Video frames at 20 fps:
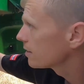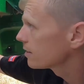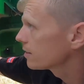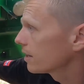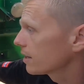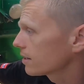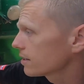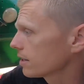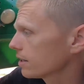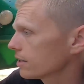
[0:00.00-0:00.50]
So
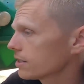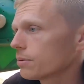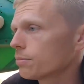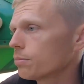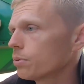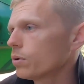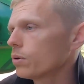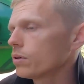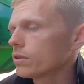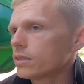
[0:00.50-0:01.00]
it actually
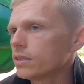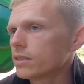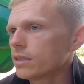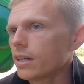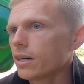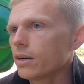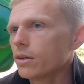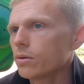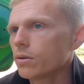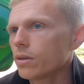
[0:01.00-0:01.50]
supports this the
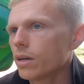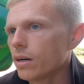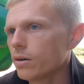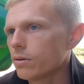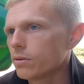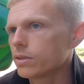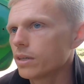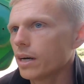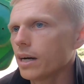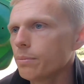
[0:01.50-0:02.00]

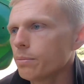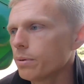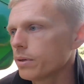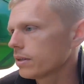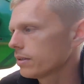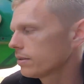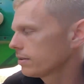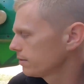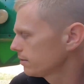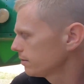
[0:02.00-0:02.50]
whole
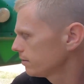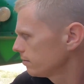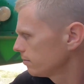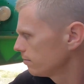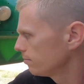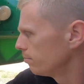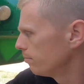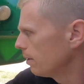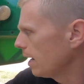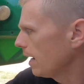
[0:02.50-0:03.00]
draper
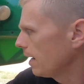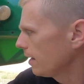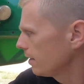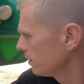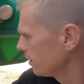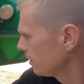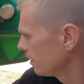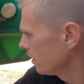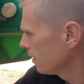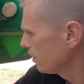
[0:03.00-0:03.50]
mat
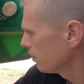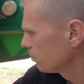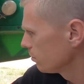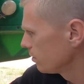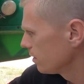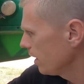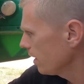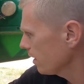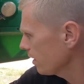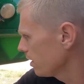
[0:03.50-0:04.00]
and the whole
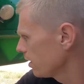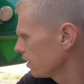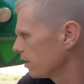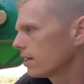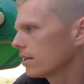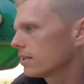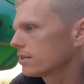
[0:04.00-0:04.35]
deck here.